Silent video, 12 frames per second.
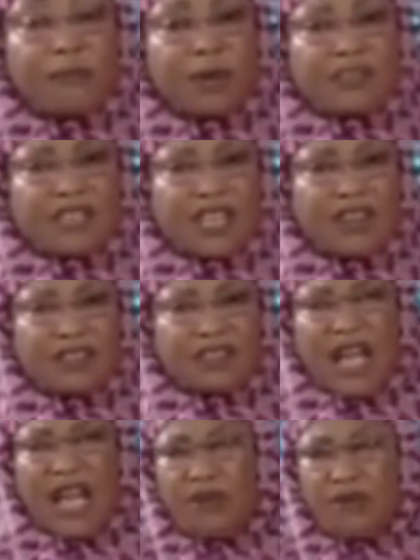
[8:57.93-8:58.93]

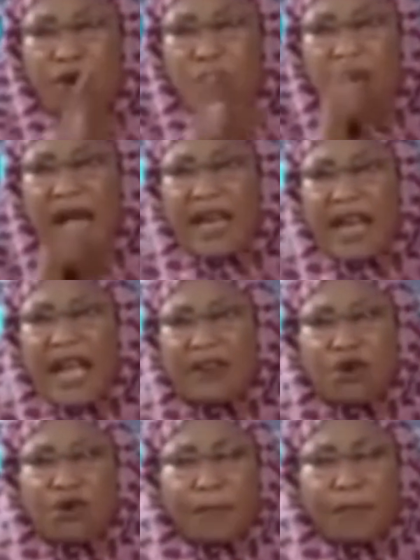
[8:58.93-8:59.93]
mercenaries. Can
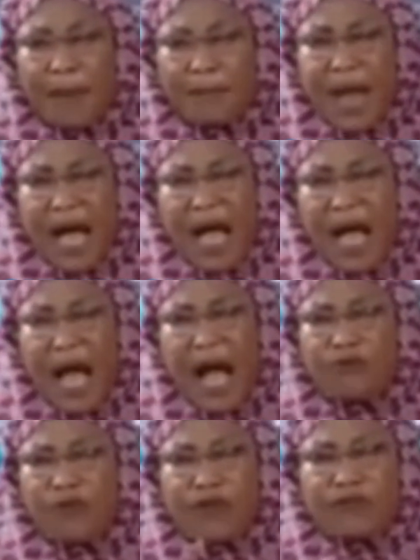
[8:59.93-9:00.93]
you remember?
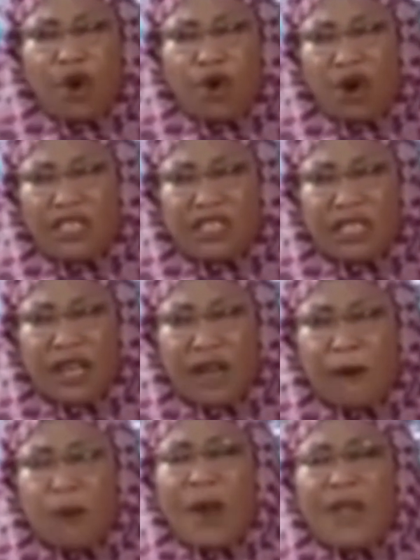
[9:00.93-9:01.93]
Have we forgotten
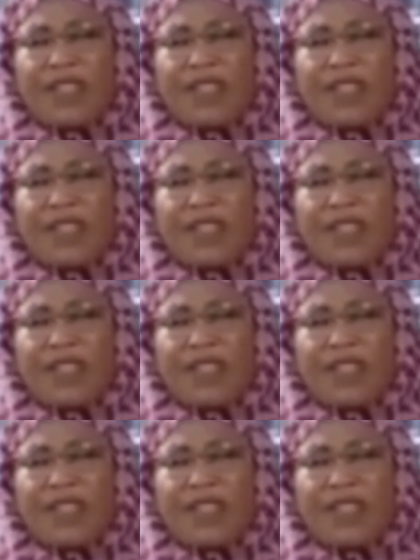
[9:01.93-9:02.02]
when